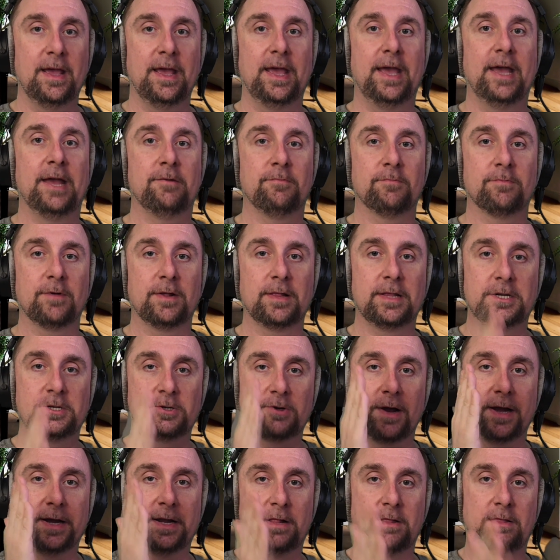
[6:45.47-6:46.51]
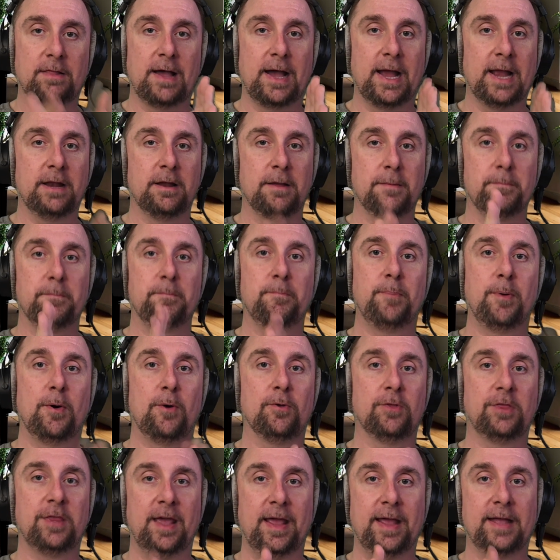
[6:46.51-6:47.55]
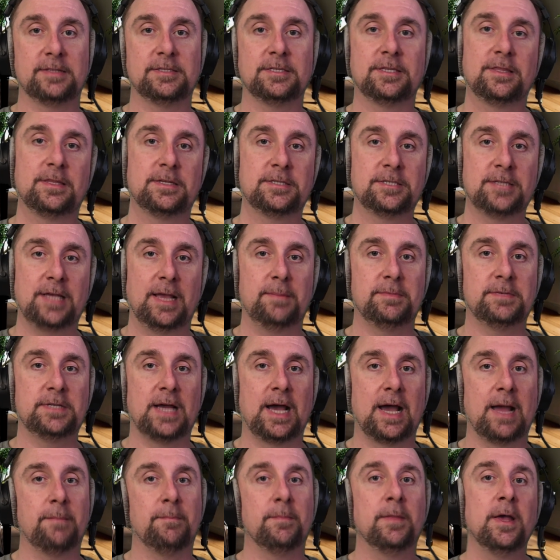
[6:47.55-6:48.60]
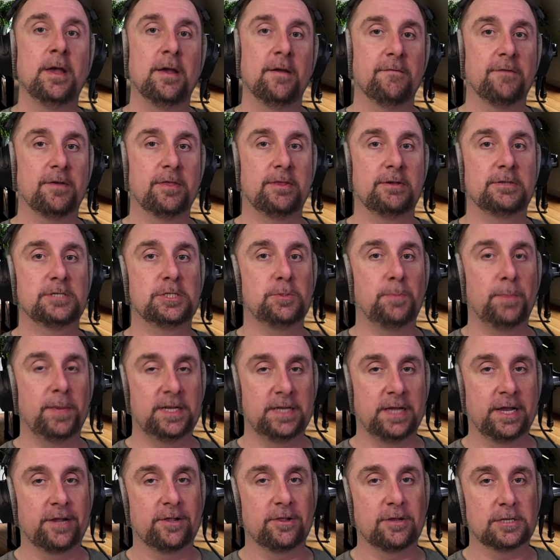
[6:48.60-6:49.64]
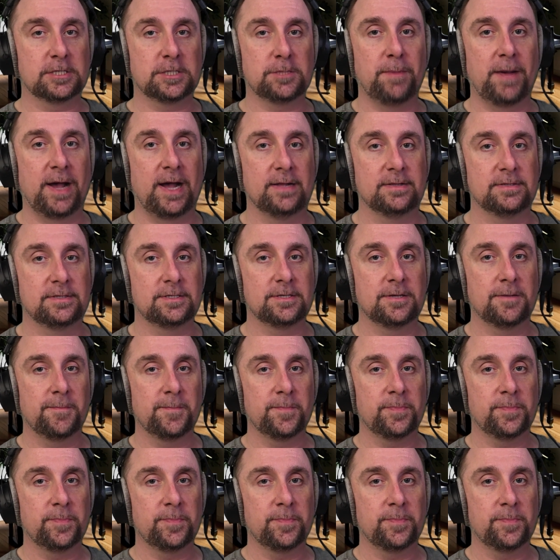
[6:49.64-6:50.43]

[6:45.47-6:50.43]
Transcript: and really try to line up both hands at the same time for those particular spots.